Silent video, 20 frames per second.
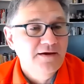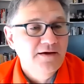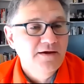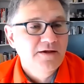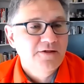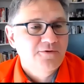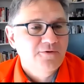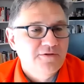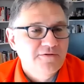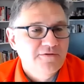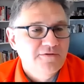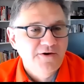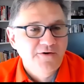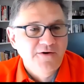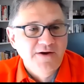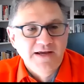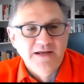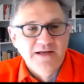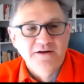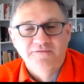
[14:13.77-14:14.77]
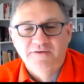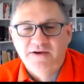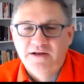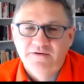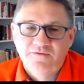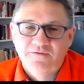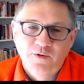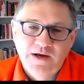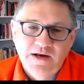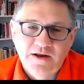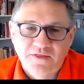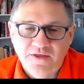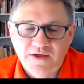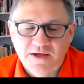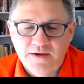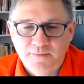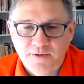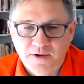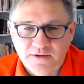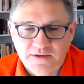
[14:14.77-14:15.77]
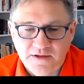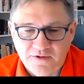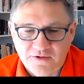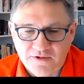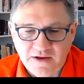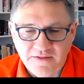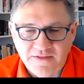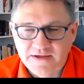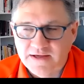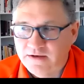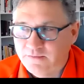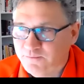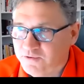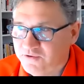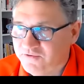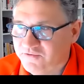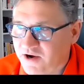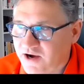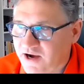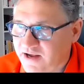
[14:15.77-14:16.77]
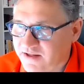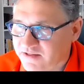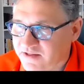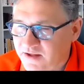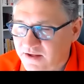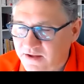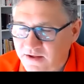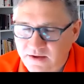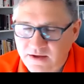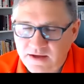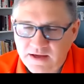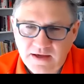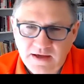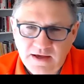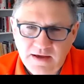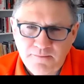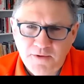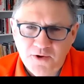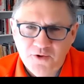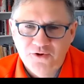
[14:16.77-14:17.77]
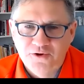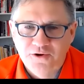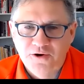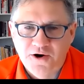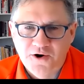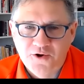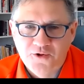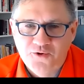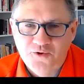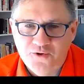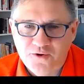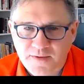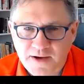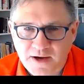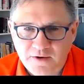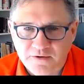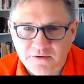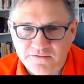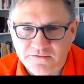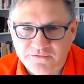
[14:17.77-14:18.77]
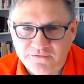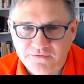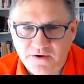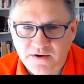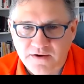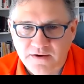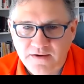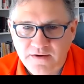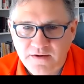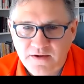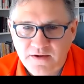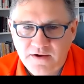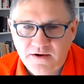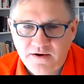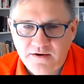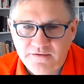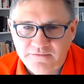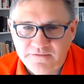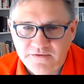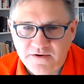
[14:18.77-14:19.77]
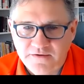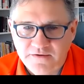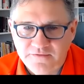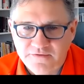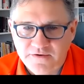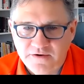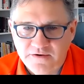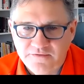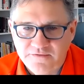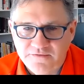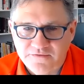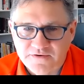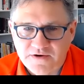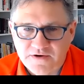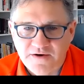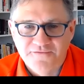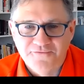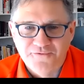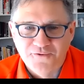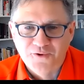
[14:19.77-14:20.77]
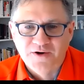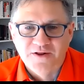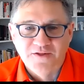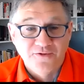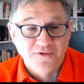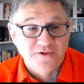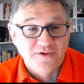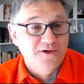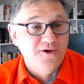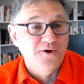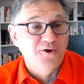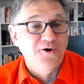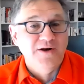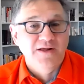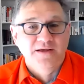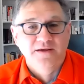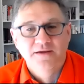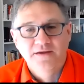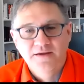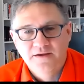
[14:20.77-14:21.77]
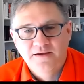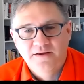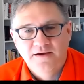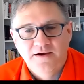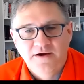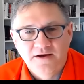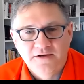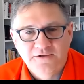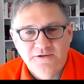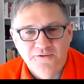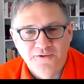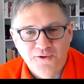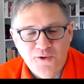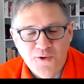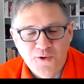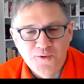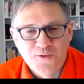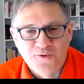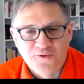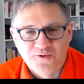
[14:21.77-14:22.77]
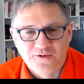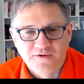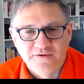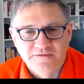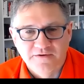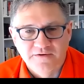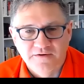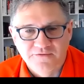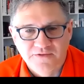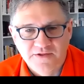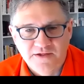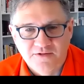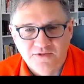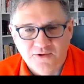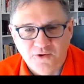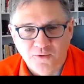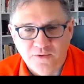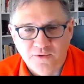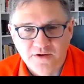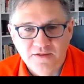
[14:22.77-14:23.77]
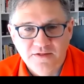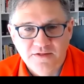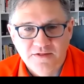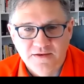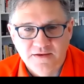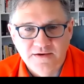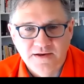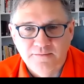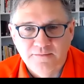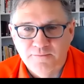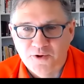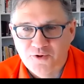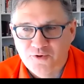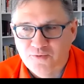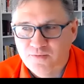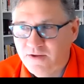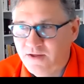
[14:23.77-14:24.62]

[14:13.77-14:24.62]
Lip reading: So it's a very innovative way to think about this, and I think it provides a much larger amount of comfort and security to the users of these tokens, and much